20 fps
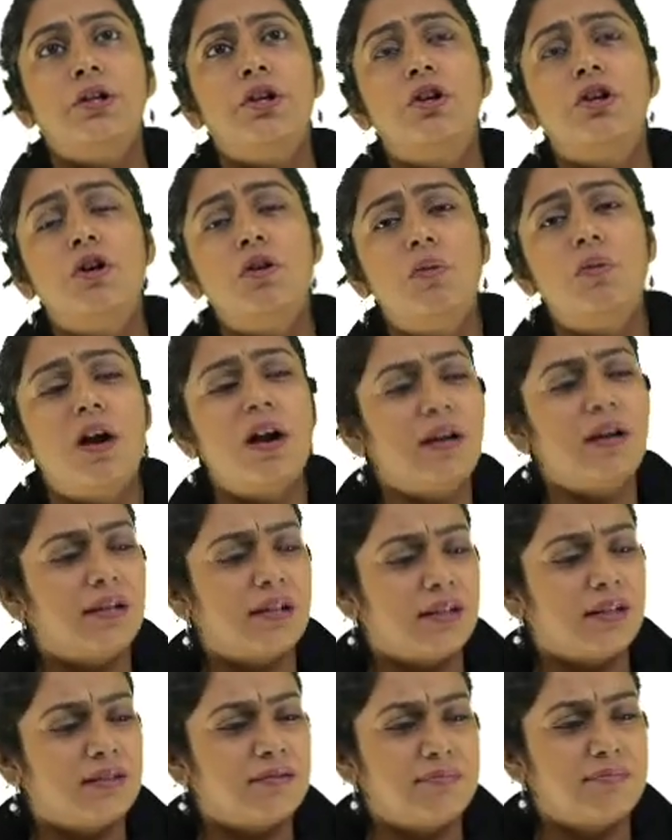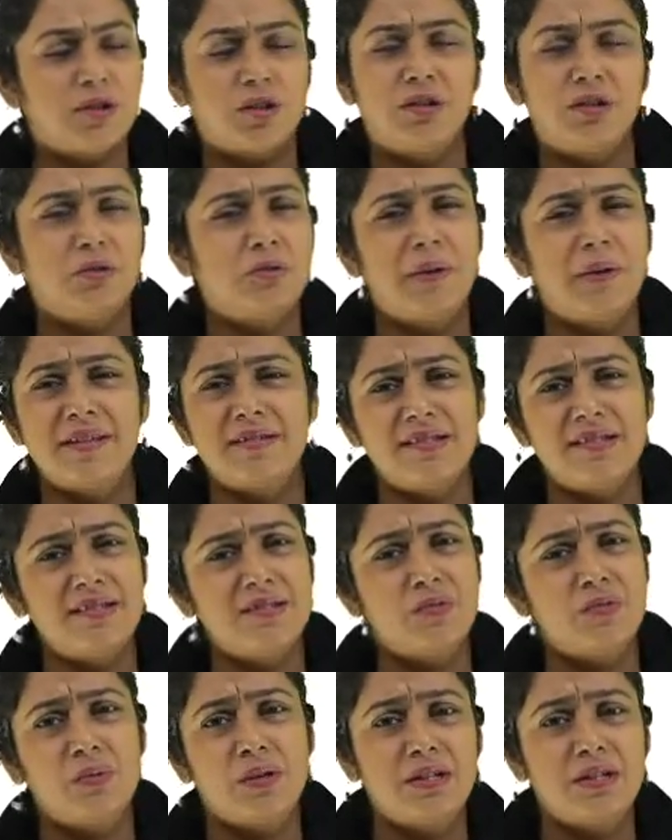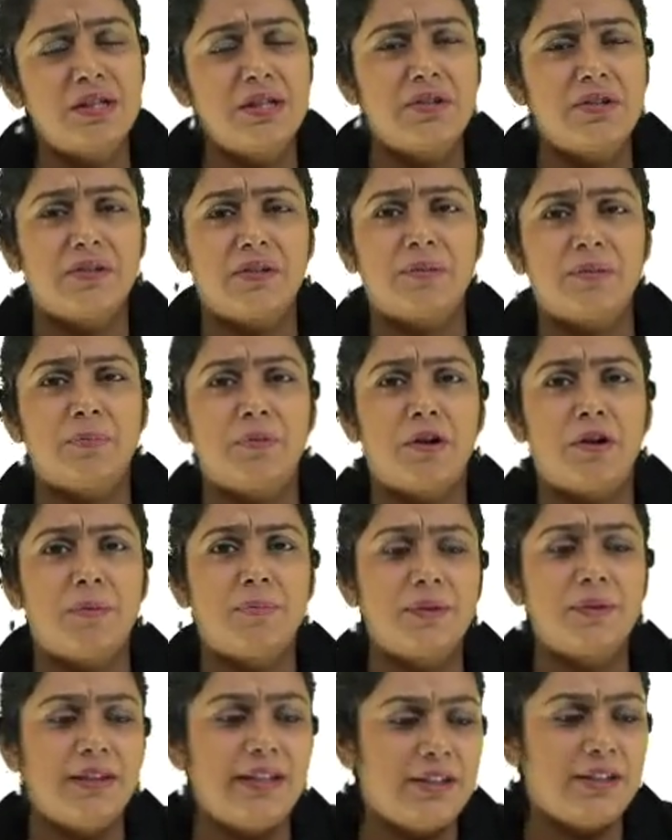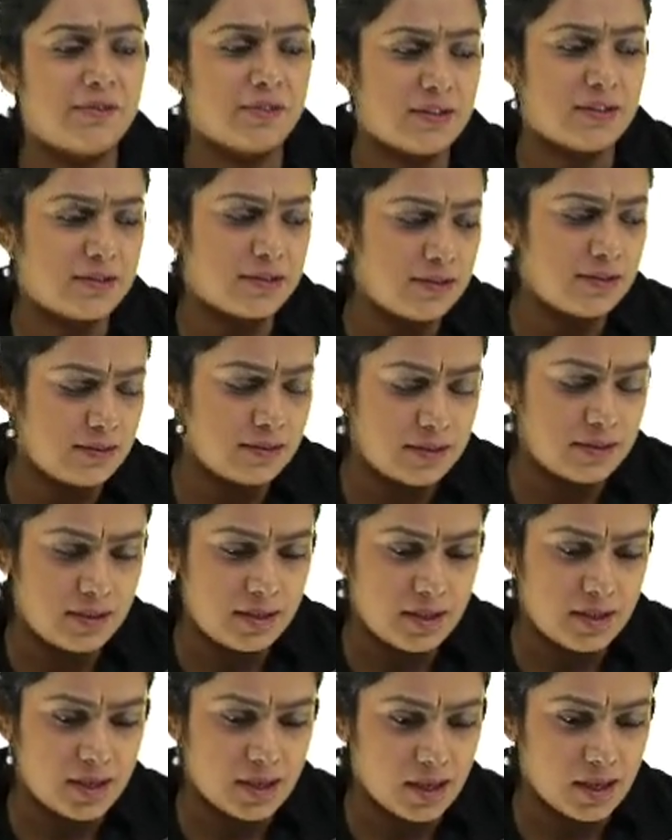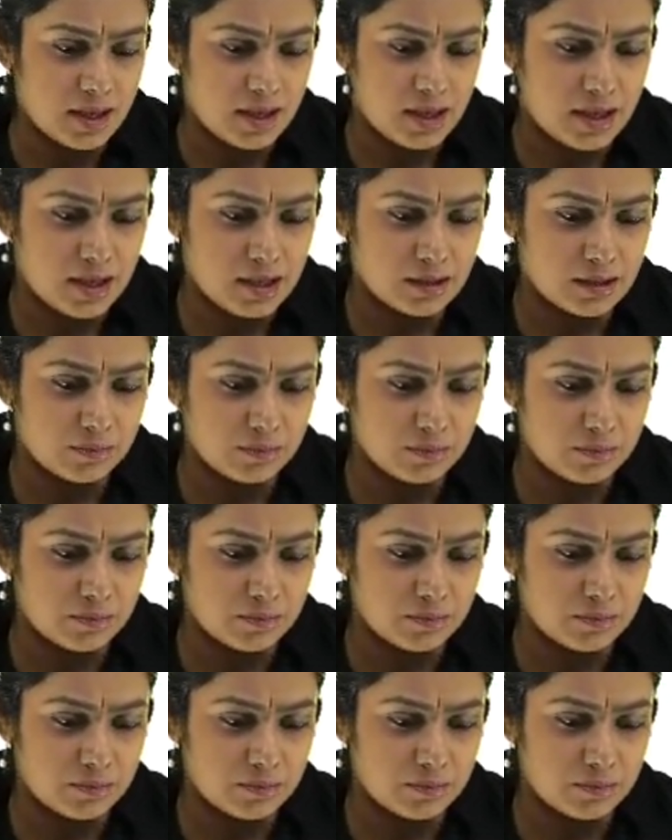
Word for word: You know what, uh, the, the, questions weren't uh, properly written. Uh,